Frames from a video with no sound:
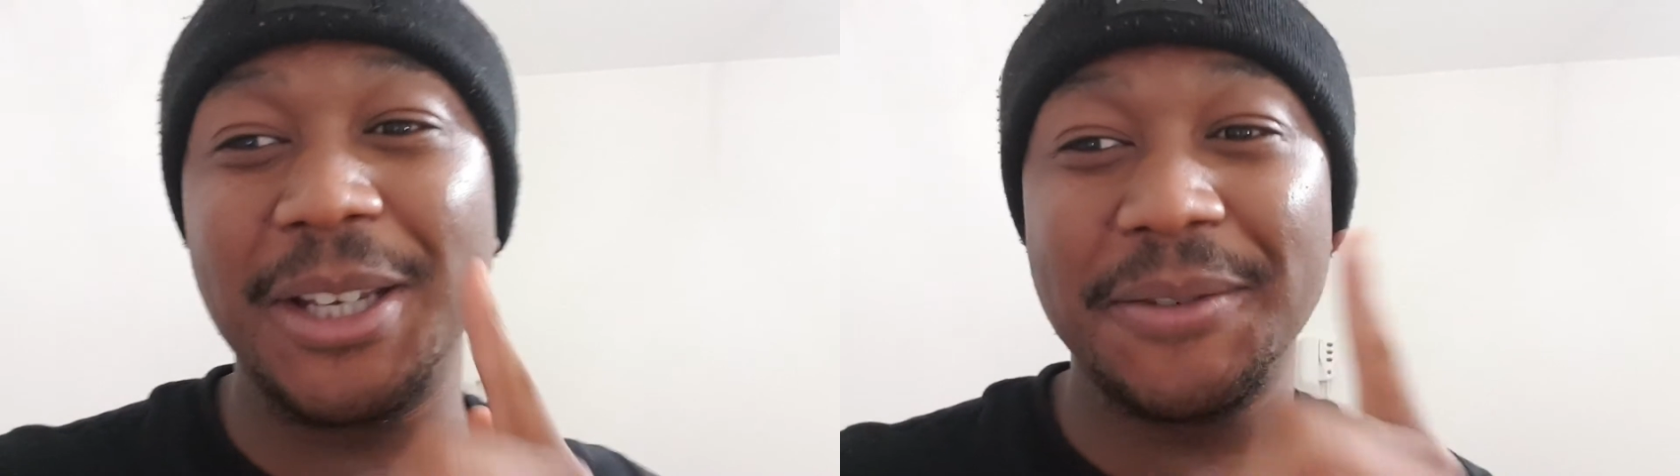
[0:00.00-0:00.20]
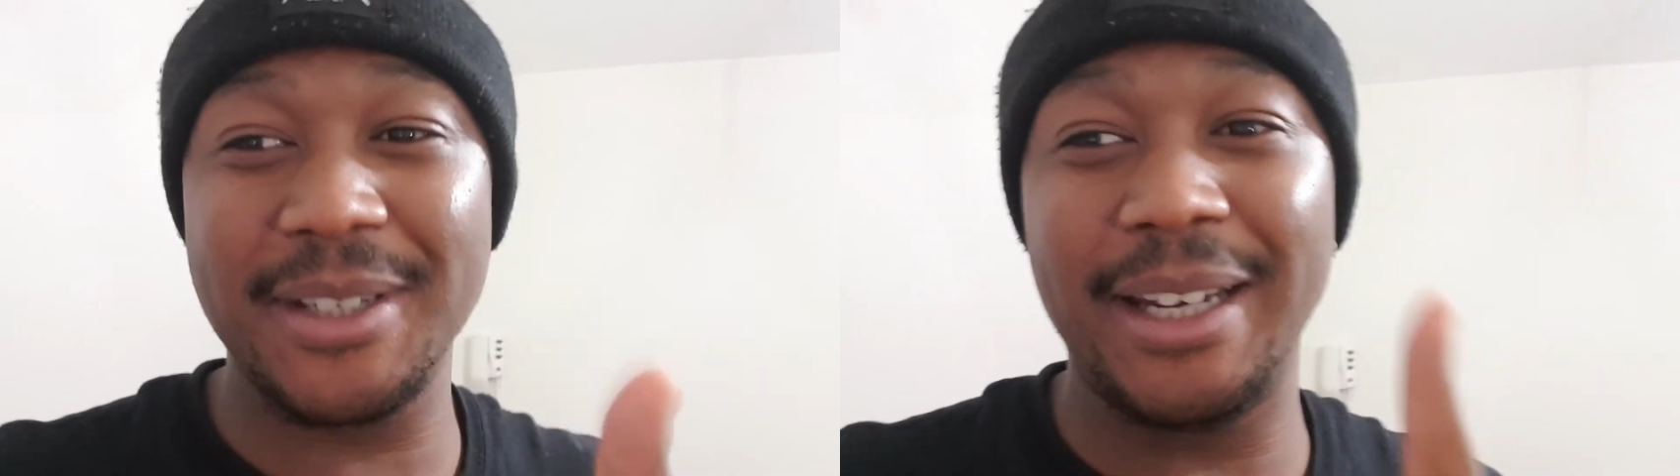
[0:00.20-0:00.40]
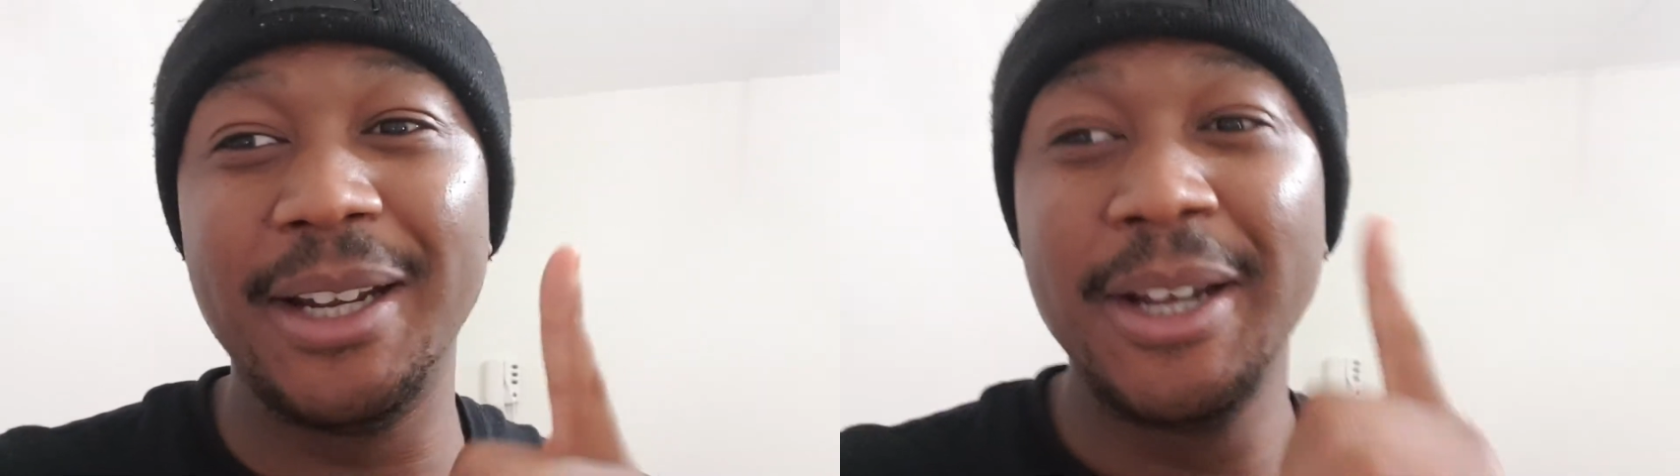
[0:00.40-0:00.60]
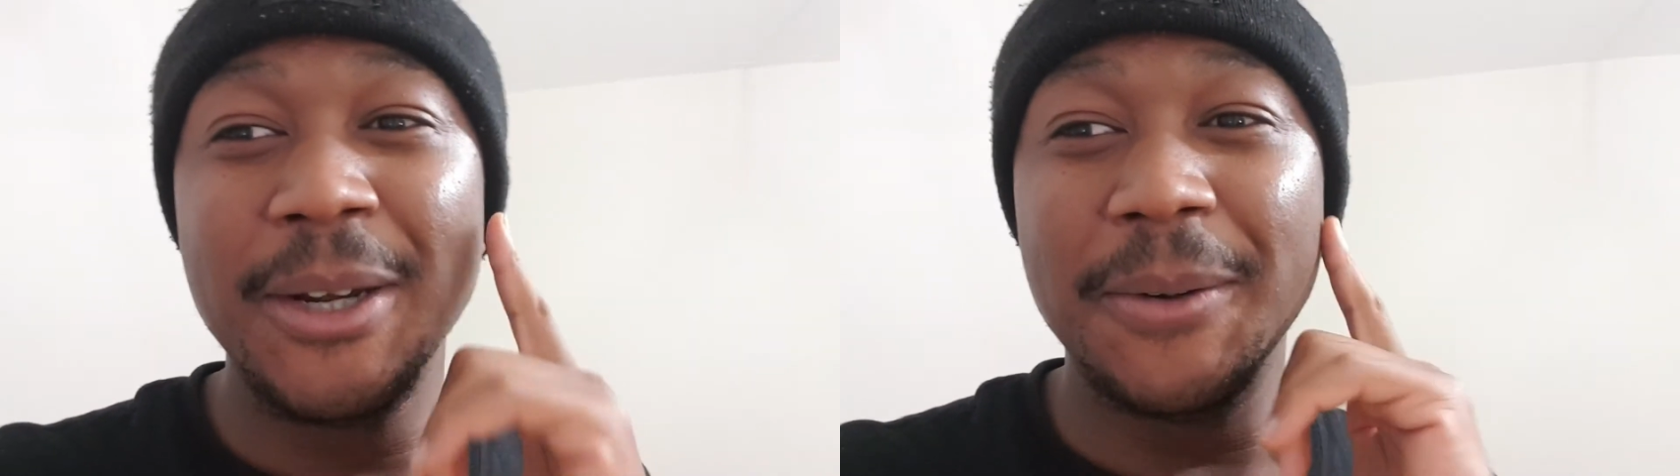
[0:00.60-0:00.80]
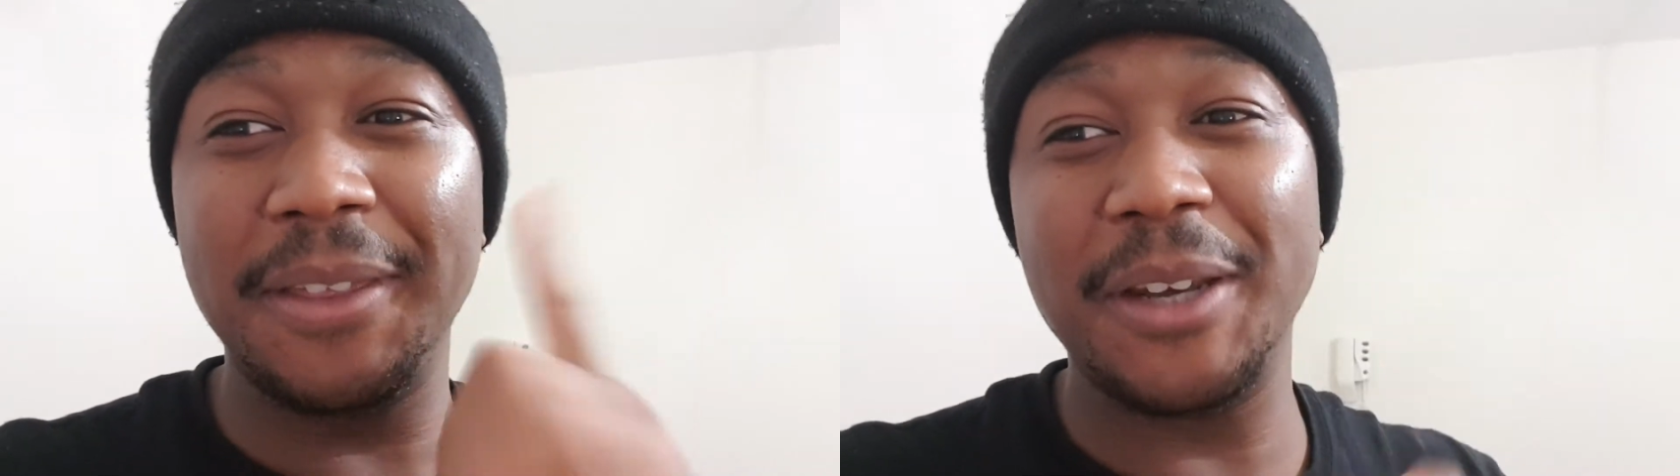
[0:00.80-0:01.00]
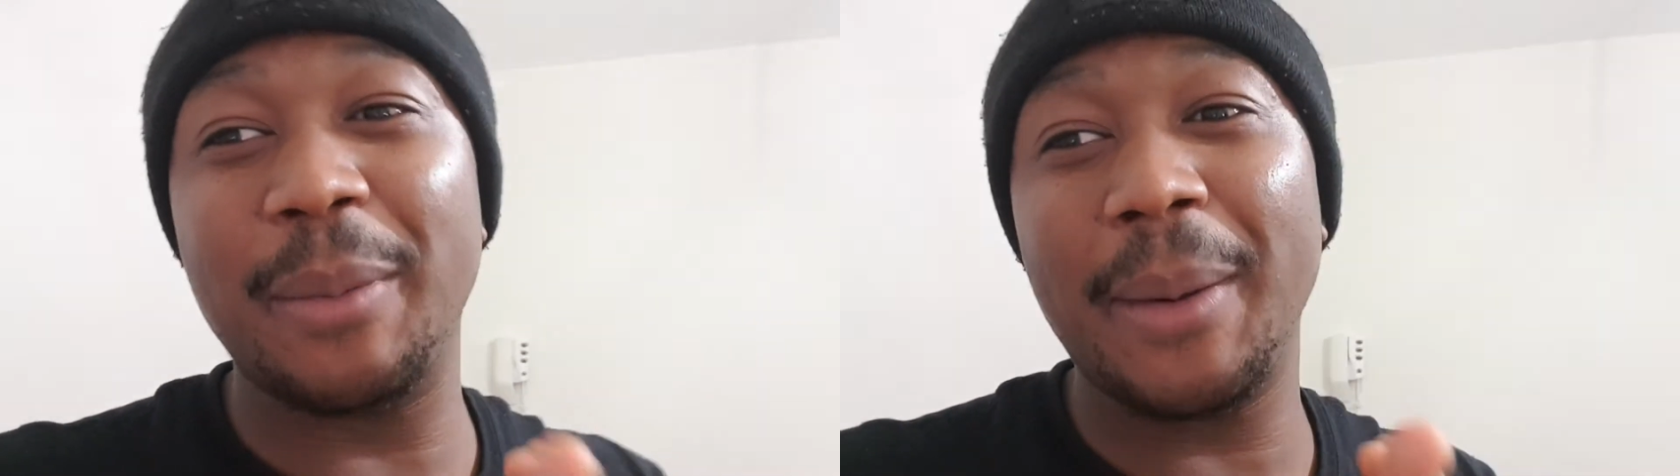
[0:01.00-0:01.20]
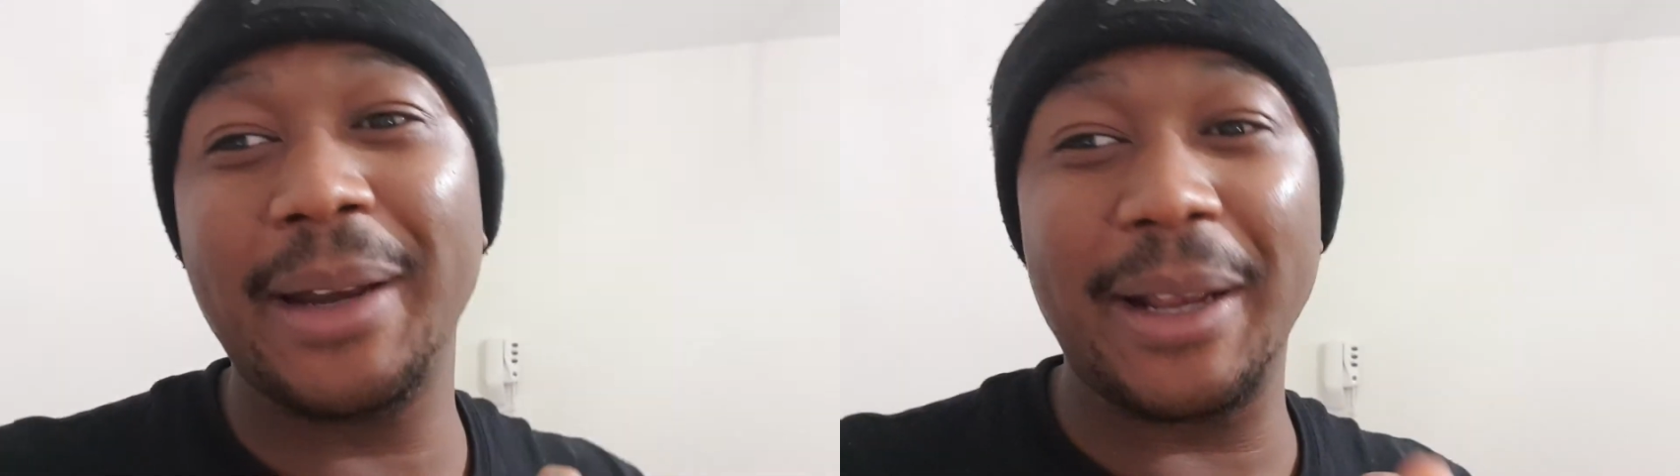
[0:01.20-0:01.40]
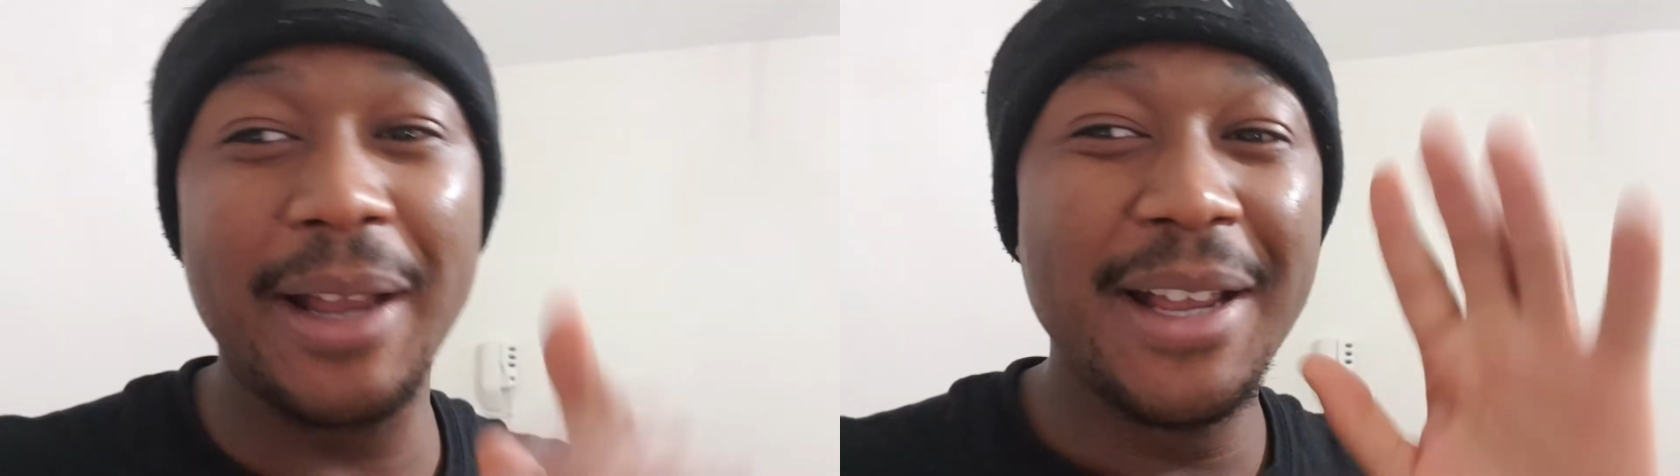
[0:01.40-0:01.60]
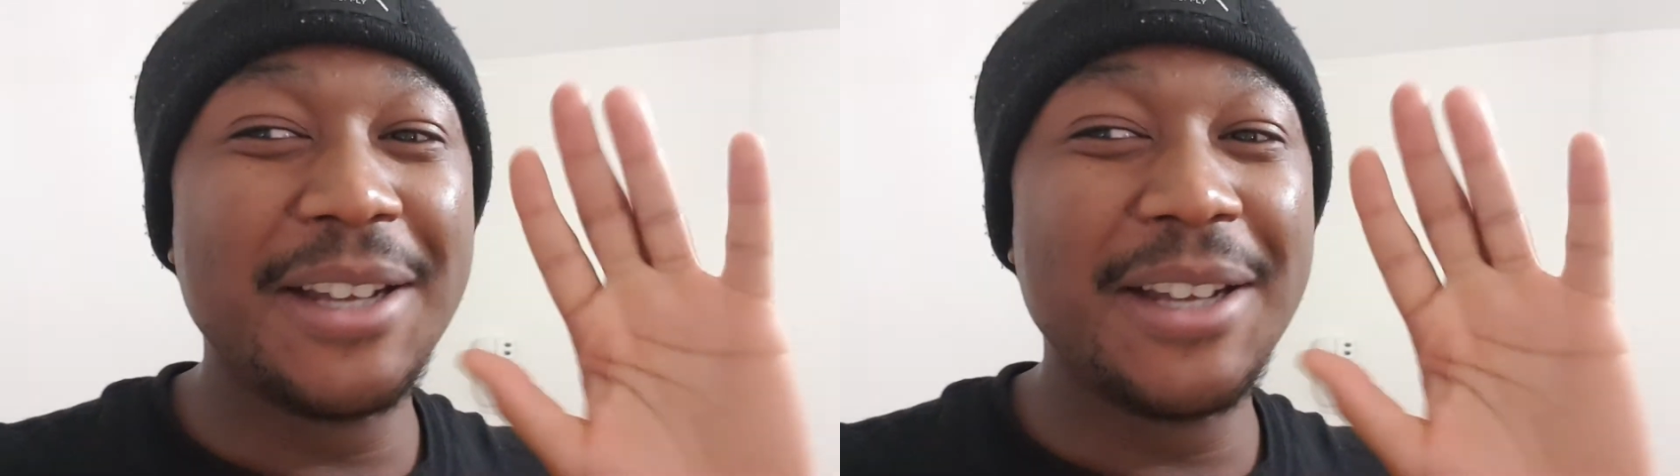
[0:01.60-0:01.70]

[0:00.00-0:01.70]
you've seen within the Premier League.